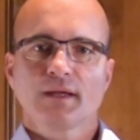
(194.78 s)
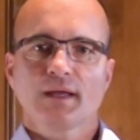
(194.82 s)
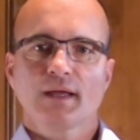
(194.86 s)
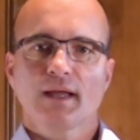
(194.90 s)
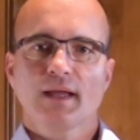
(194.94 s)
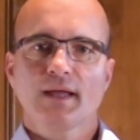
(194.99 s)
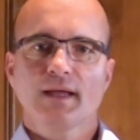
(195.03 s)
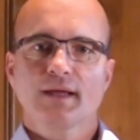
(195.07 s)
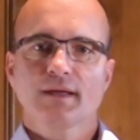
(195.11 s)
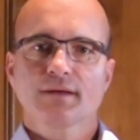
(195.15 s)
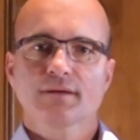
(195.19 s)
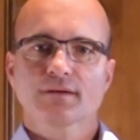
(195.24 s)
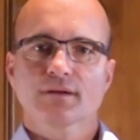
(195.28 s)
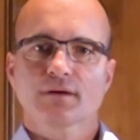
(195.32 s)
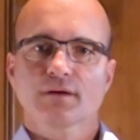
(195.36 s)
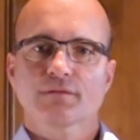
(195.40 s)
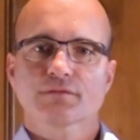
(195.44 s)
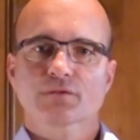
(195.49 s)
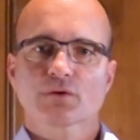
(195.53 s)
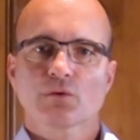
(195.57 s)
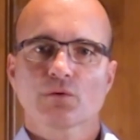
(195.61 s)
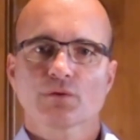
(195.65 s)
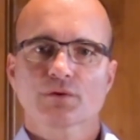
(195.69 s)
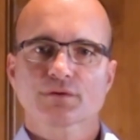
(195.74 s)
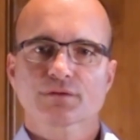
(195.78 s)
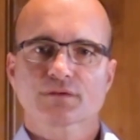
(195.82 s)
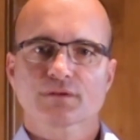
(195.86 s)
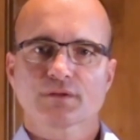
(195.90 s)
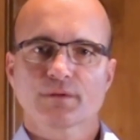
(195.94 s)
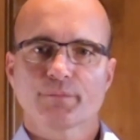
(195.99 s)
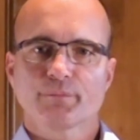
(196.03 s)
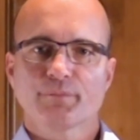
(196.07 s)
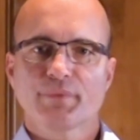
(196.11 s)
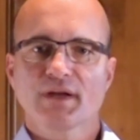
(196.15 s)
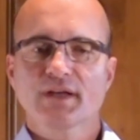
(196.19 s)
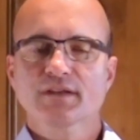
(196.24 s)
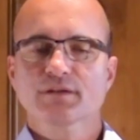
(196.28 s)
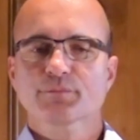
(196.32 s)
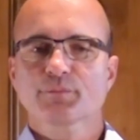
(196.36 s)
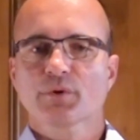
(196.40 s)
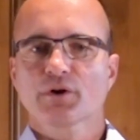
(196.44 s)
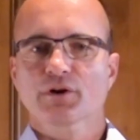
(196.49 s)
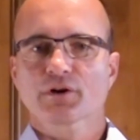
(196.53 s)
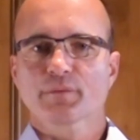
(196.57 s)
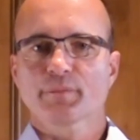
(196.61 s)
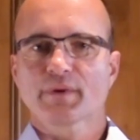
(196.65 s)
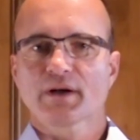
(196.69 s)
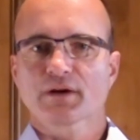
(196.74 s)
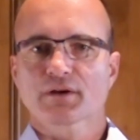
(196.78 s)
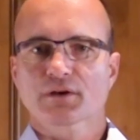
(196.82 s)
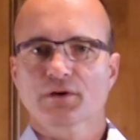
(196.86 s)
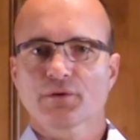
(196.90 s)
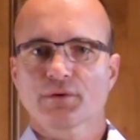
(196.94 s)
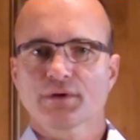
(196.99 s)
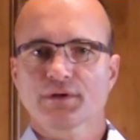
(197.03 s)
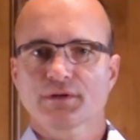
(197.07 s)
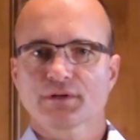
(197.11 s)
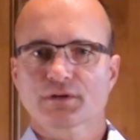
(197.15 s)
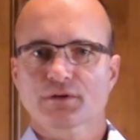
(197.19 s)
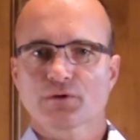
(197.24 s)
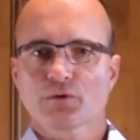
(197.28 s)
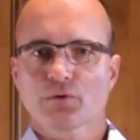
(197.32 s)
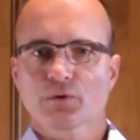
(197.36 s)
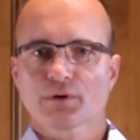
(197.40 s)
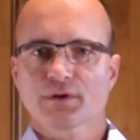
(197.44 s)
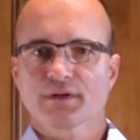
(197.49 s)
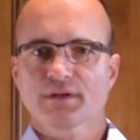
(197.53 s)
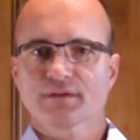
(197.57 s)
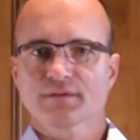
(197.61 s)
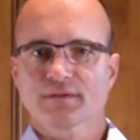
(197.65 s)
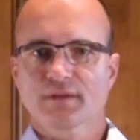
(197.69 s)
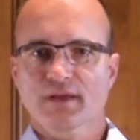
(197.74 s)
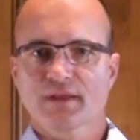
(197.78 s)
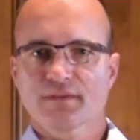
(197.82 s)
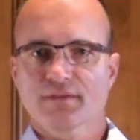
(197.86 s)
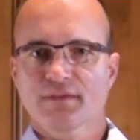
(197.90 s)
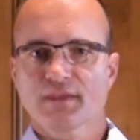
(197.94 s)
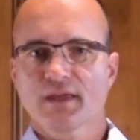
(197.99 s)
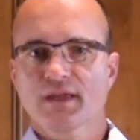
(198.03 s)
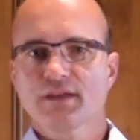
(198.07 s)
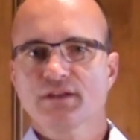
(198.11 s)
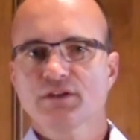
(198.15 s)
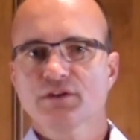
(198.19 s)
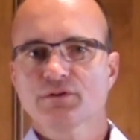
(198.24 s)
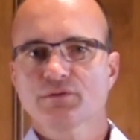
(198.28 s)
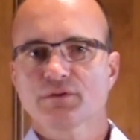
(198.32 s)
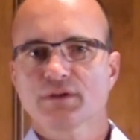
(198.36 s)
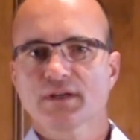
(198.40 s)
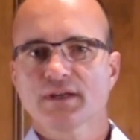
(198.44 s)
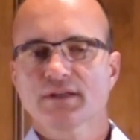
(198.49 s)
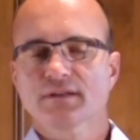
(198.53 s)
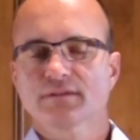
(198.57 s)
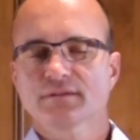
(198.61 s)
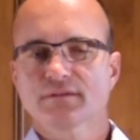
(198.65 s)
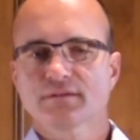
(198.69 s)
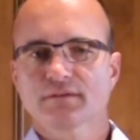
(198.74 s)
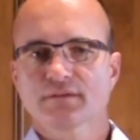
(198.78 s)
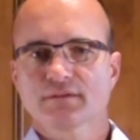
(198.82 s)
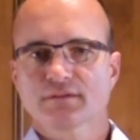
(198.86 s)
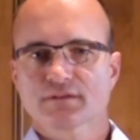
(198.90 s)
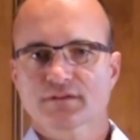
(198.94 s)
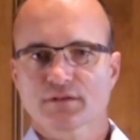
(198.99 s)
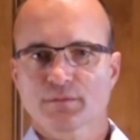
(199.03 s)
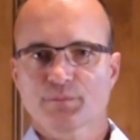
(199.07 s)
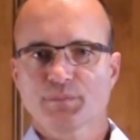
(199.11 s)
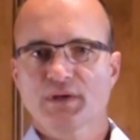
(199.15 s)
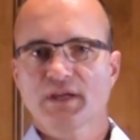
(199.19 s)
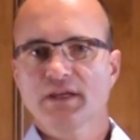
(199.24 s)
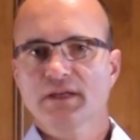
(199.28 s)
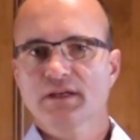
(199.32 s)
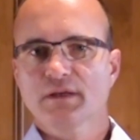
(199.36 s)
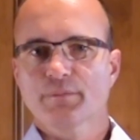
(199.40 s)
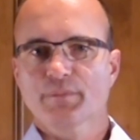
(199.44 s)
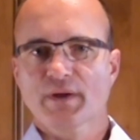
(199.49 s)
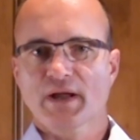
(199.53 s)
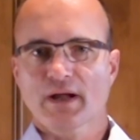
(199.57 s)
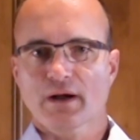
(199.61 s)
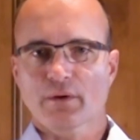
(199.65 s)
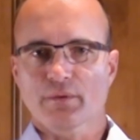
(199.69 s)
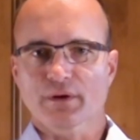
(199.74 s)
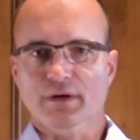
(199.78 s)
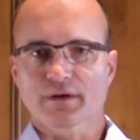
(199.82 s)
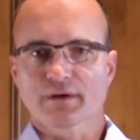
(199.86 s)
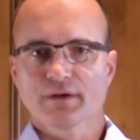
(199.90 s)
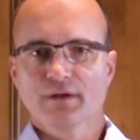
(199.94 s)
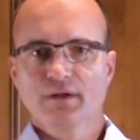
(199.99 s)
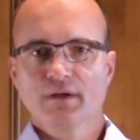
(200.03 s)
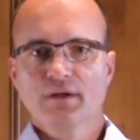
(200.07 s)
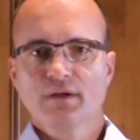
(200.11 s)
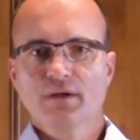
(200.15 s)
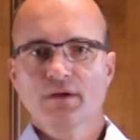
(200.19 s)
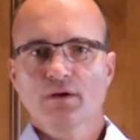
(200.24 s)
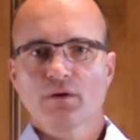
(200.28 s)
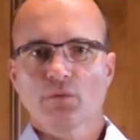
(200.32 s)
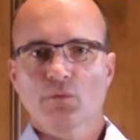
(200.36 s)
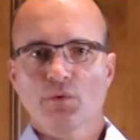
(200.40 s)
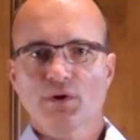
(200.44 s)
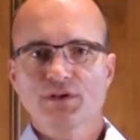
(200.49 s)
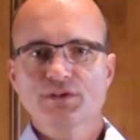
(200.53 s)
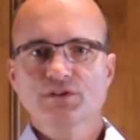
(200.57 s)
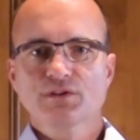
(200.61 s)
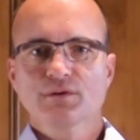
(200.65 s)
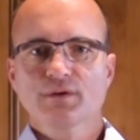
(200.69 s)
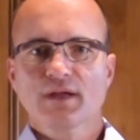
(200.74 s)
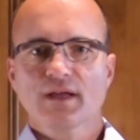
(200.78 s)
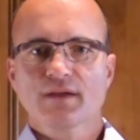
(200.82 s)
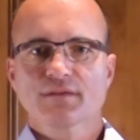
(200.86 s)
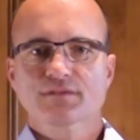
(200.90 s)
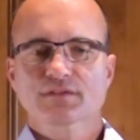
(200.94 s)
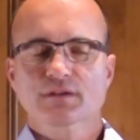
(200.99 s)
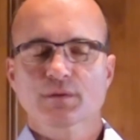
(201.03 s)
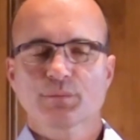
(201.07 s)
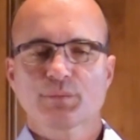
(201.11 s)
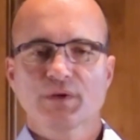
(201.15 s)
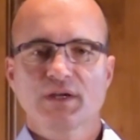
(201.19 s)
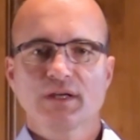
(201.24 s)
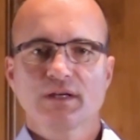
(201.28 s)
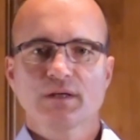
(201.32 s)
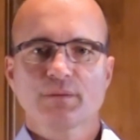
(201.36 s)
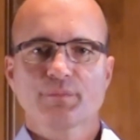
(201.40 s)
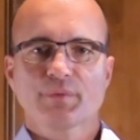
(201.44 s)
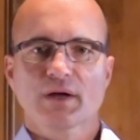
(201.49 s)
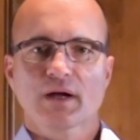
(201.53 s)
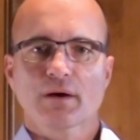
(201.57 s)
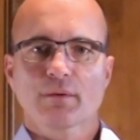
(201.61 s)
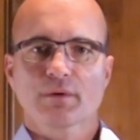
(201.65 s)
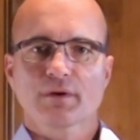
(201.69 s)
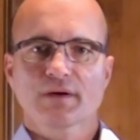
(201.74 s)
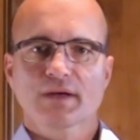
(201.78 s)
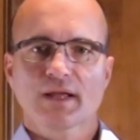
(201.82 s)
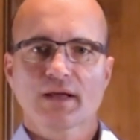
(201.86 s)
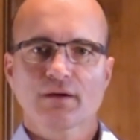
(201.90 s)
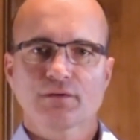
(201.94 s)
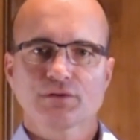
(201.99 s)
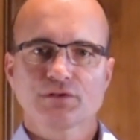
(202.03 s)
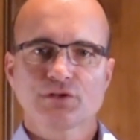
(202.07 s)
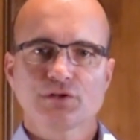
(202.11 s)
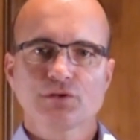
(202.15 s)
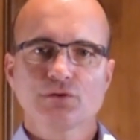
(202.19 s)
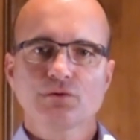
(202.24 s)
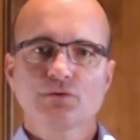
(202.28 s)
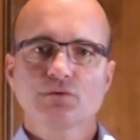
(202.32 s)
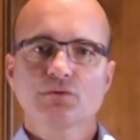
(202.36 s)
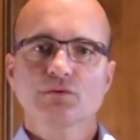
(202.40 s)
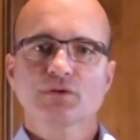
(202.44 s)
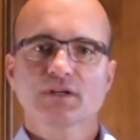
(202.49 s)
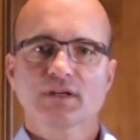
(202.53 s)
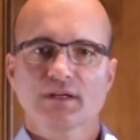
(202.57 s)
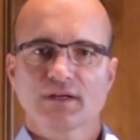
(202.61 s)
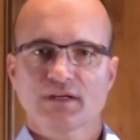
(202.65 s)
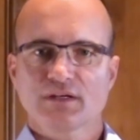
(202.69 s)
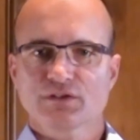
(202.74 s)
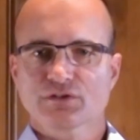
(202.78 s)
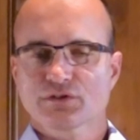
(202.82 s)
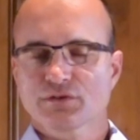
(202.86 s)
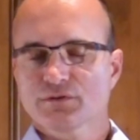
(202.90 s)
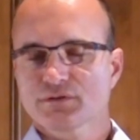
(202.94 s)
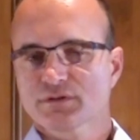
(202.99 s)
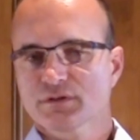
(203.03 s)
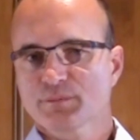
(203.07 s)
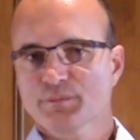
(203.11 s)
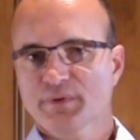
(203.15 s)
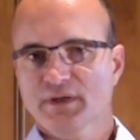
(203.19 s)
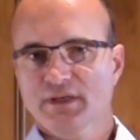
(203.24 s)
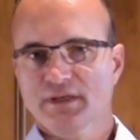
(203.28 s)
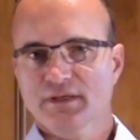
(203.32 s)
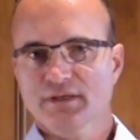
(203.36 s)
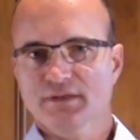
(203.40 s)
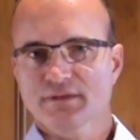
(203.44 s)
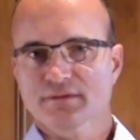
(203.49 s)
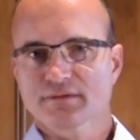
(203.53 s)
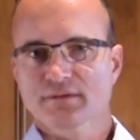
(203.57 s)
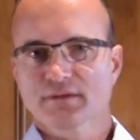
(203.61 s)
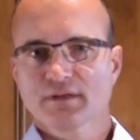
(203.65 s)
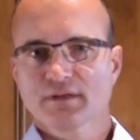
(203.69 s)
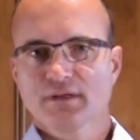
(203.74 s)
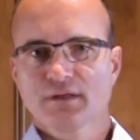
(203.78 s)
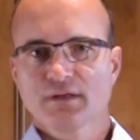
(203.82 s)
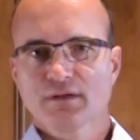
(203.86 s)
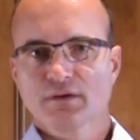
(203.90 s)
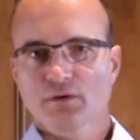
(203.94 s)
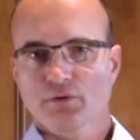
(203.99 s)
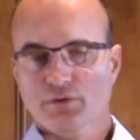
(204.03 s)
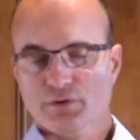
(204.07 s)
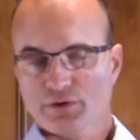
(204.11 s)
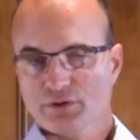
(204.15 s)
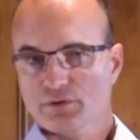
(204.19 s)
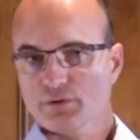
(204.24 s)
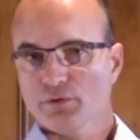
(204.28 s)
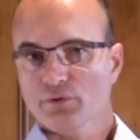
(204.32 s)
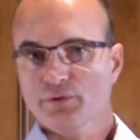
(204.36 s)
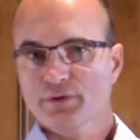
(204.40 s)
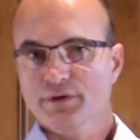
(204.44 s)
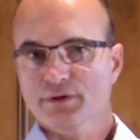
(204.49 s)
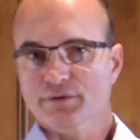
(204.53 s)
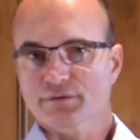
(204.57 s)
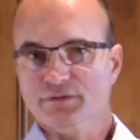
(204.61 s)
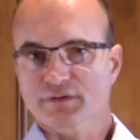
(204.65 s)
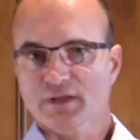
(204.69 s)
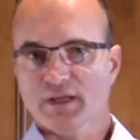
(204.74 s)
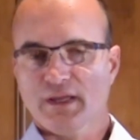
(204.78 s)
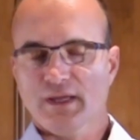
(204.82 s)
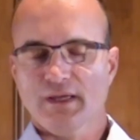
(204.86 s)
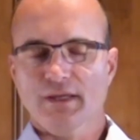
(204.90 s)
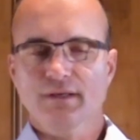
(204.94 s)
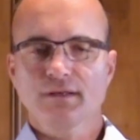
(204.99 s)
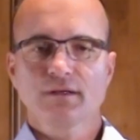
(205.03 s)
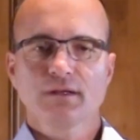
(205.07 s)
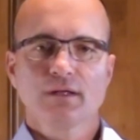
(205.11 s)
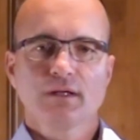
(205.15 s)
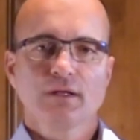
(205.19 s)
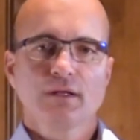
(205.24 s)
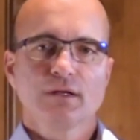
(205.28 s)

And of course, the best part about going to court is that then you get subpoena power. Once you have subpoena power, now you can issue subpoenas, or your lawyers can,